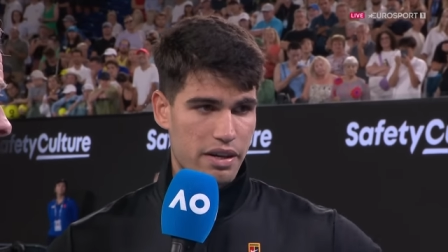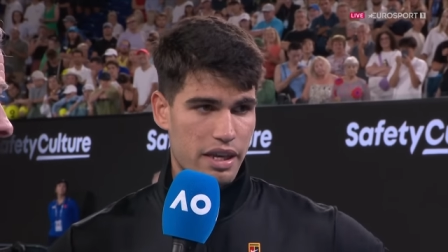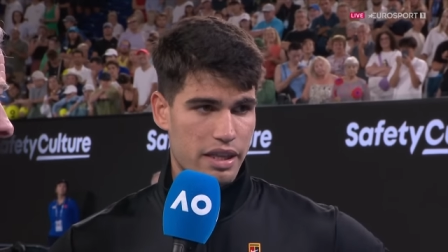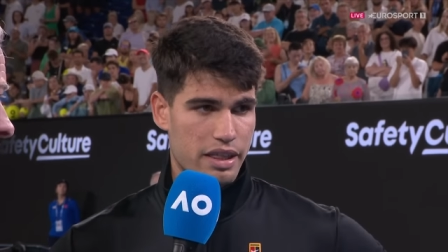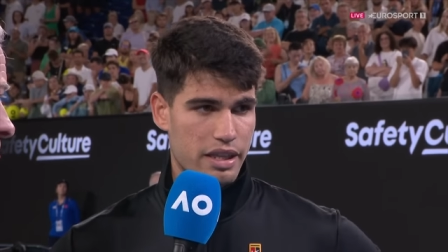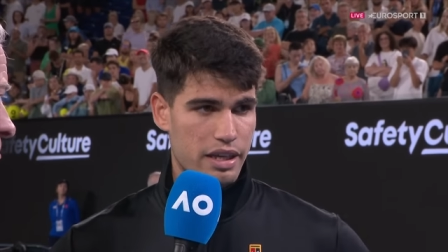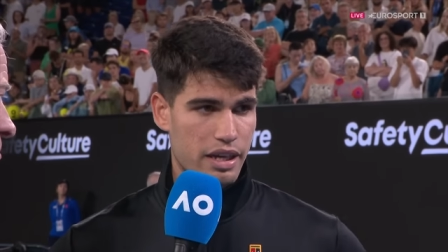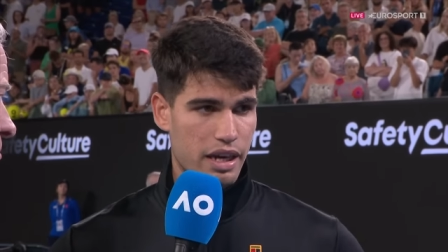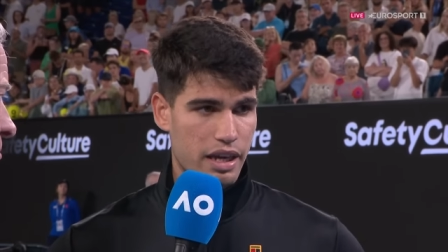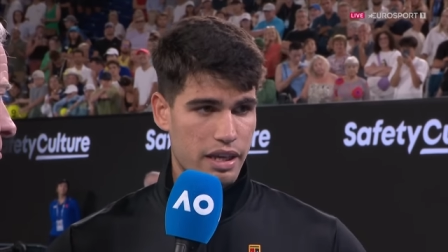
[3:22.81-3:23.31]
I
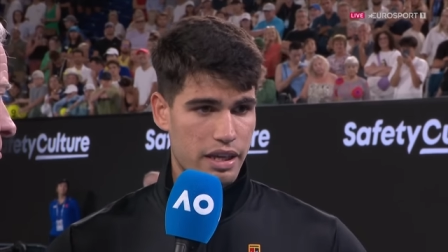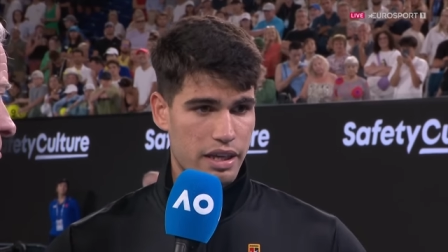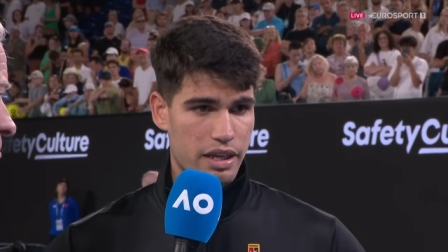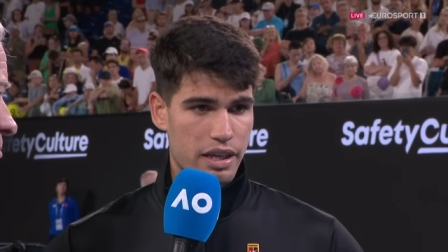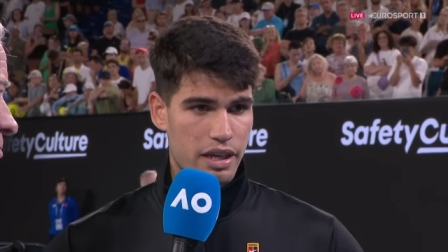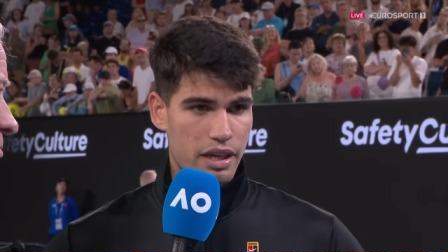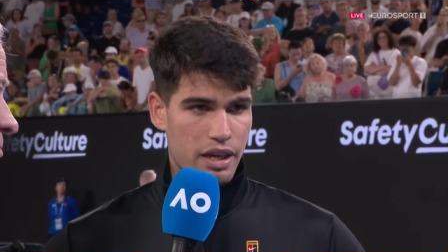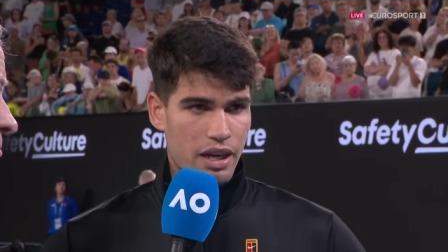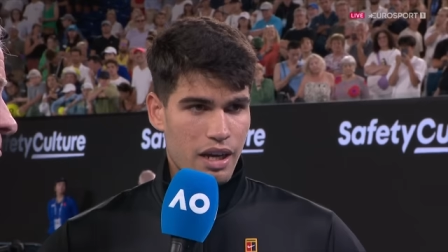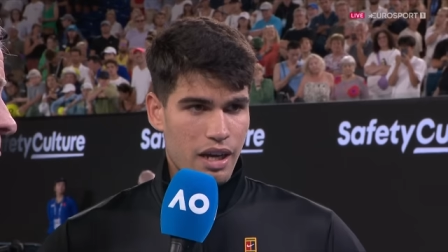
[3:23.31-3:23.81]
think
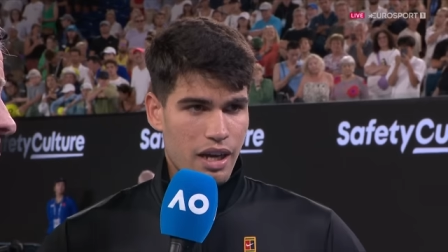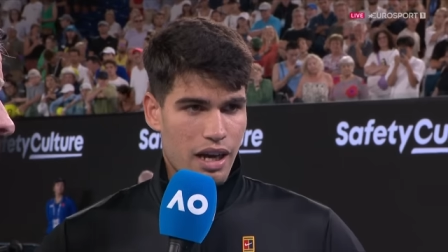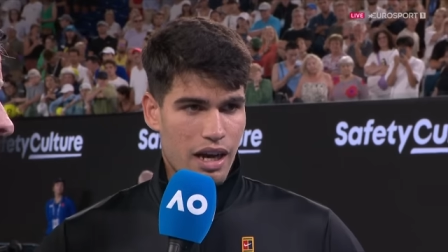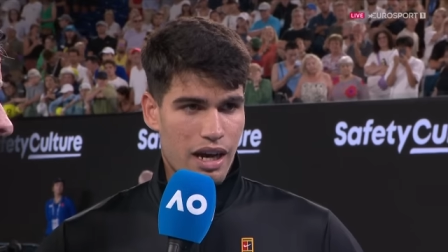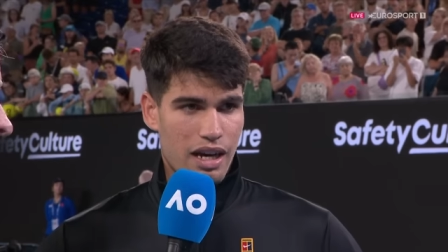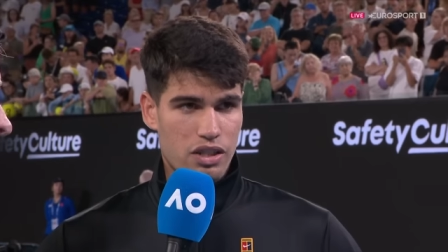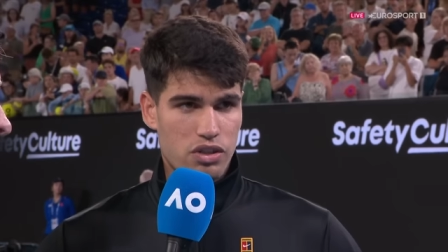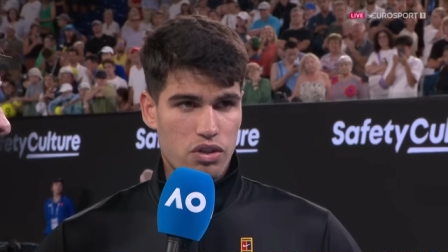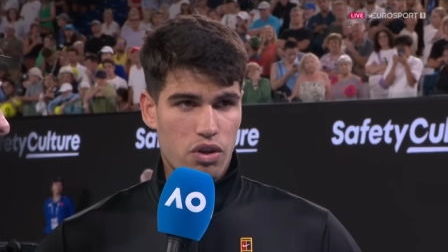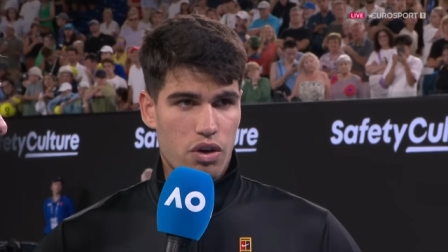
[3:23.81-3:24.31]

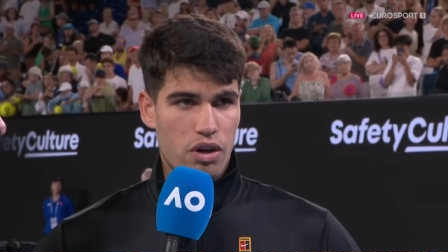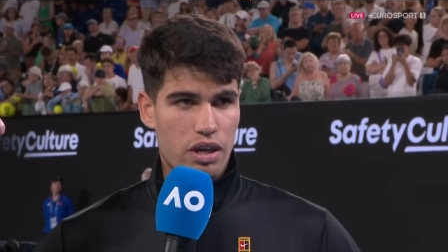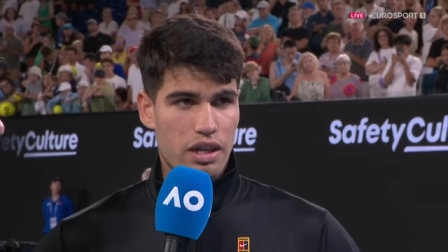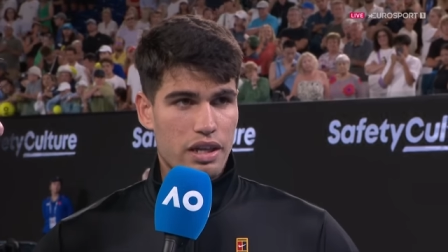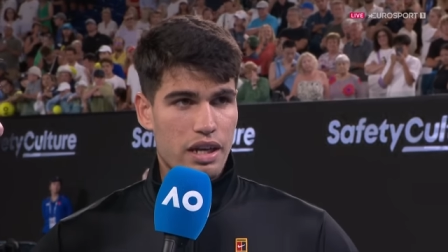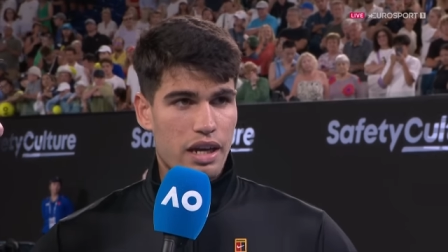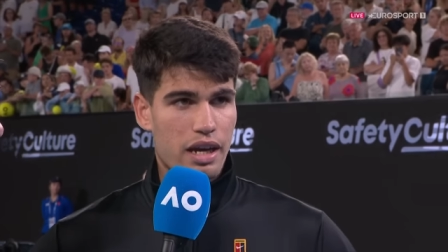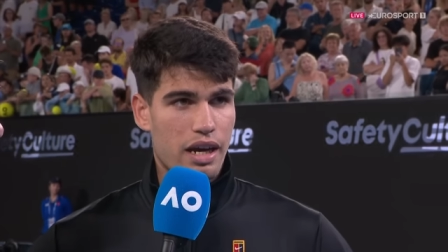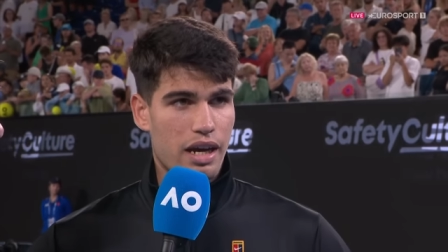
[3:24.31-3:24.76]
I enjoy